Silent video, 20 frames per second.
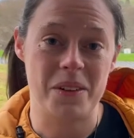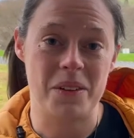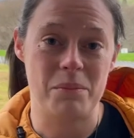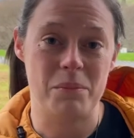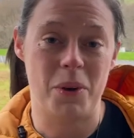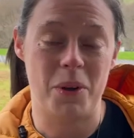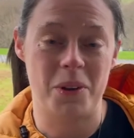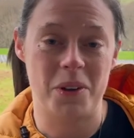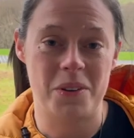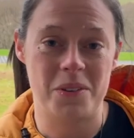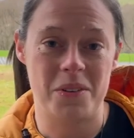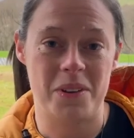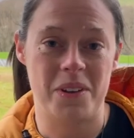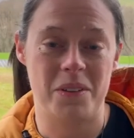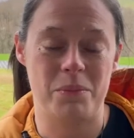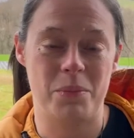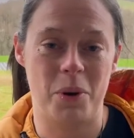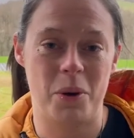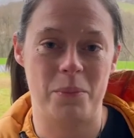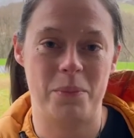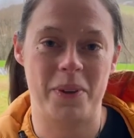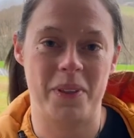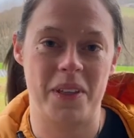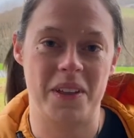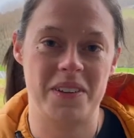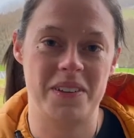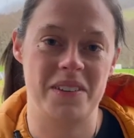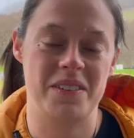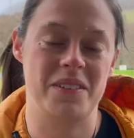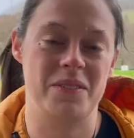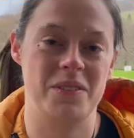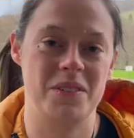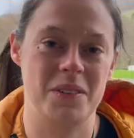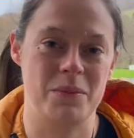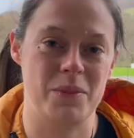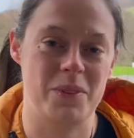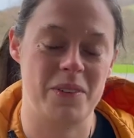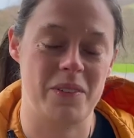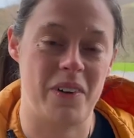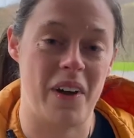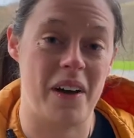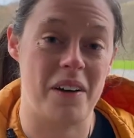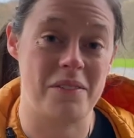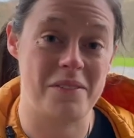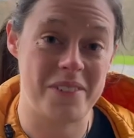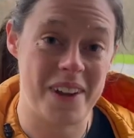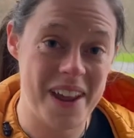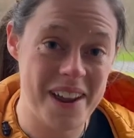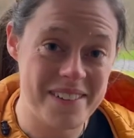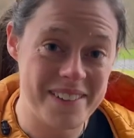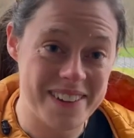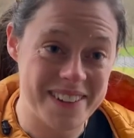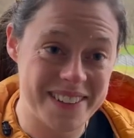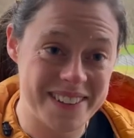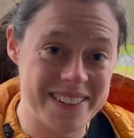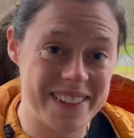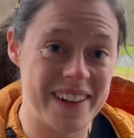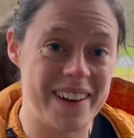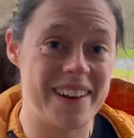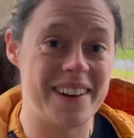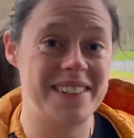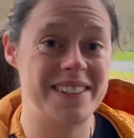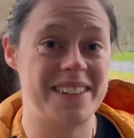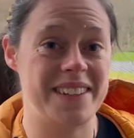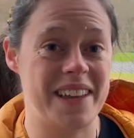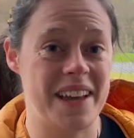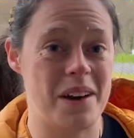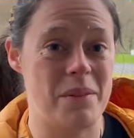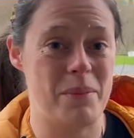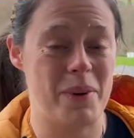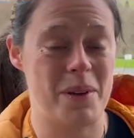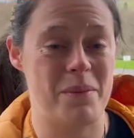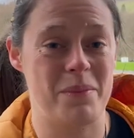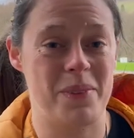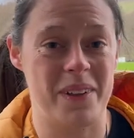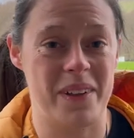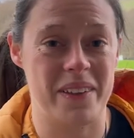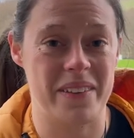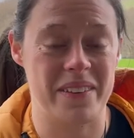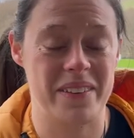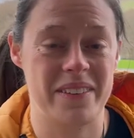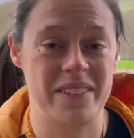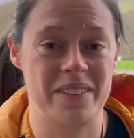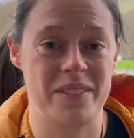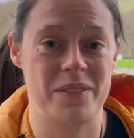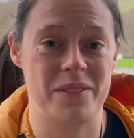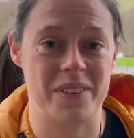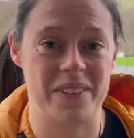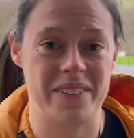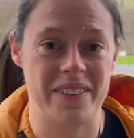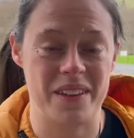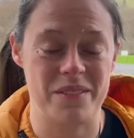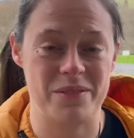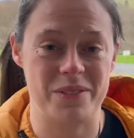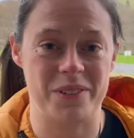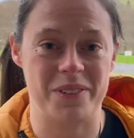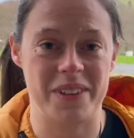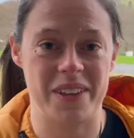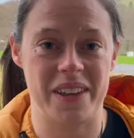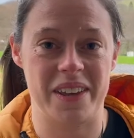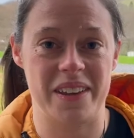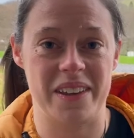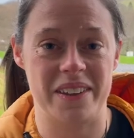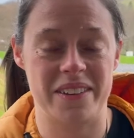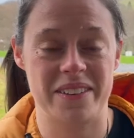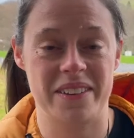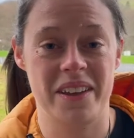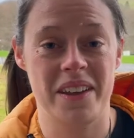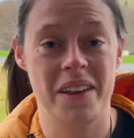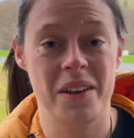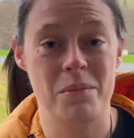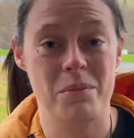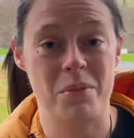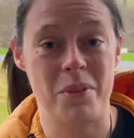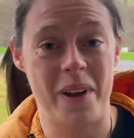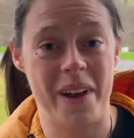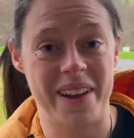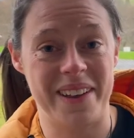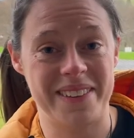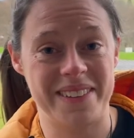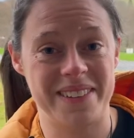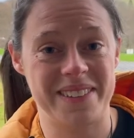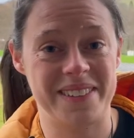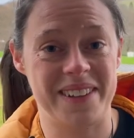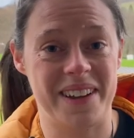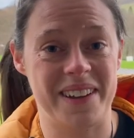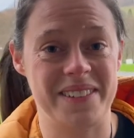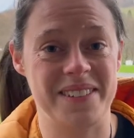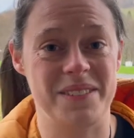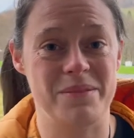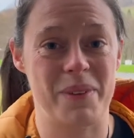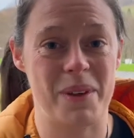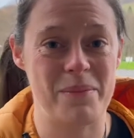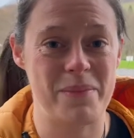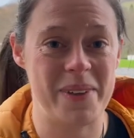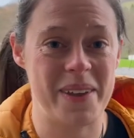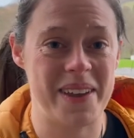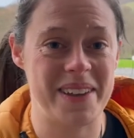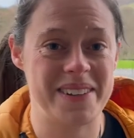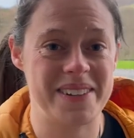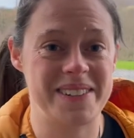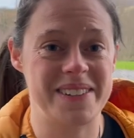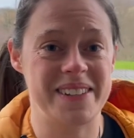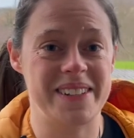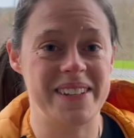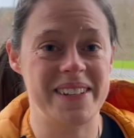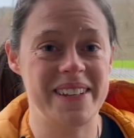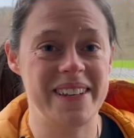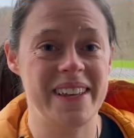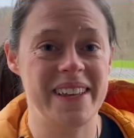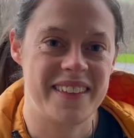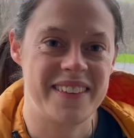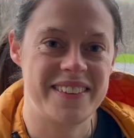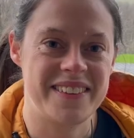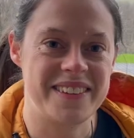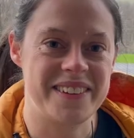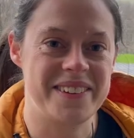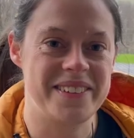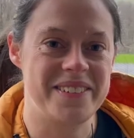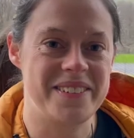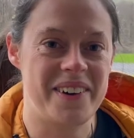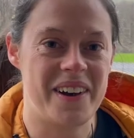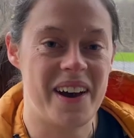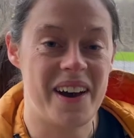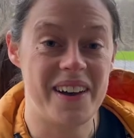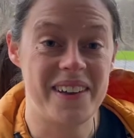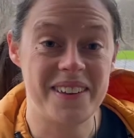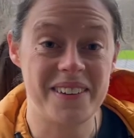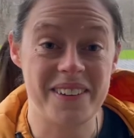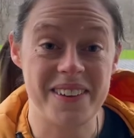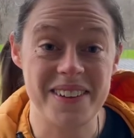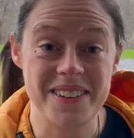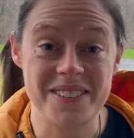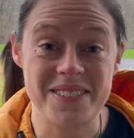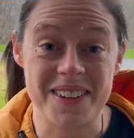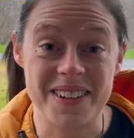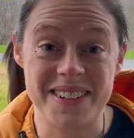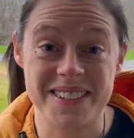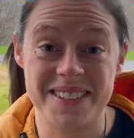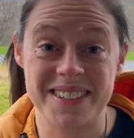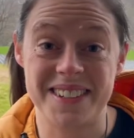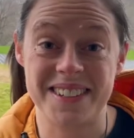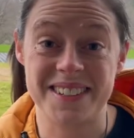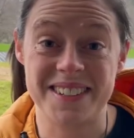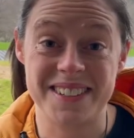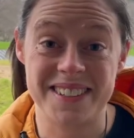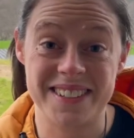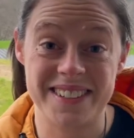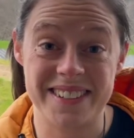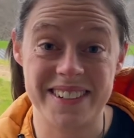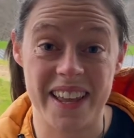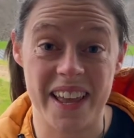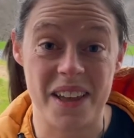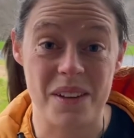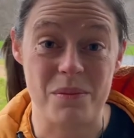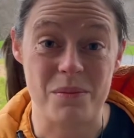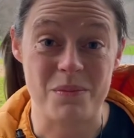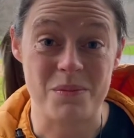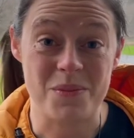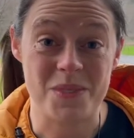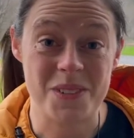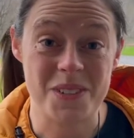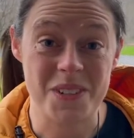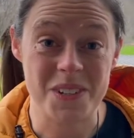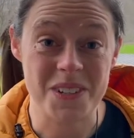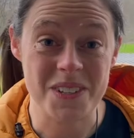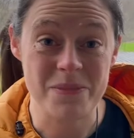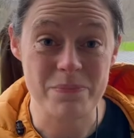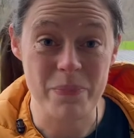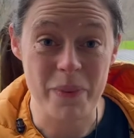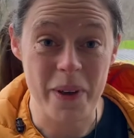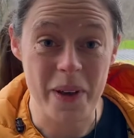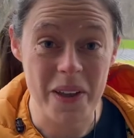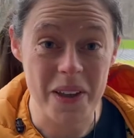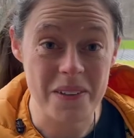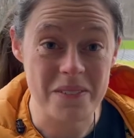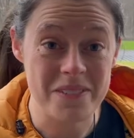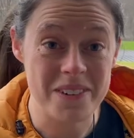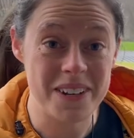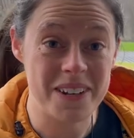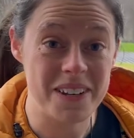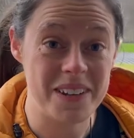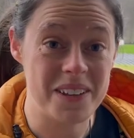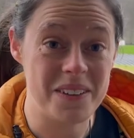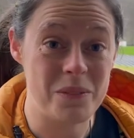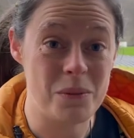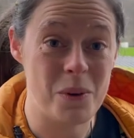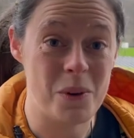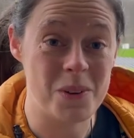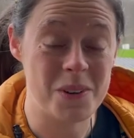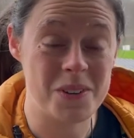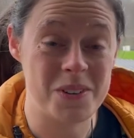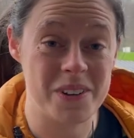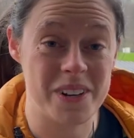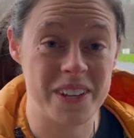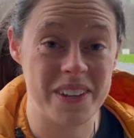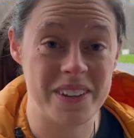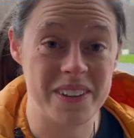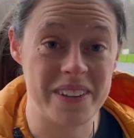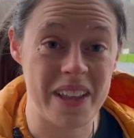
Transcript: monitoring populations of some of our rarest arctic-alpine plants for several years prior to starting my PhD. So I got interested in STEM just by really watching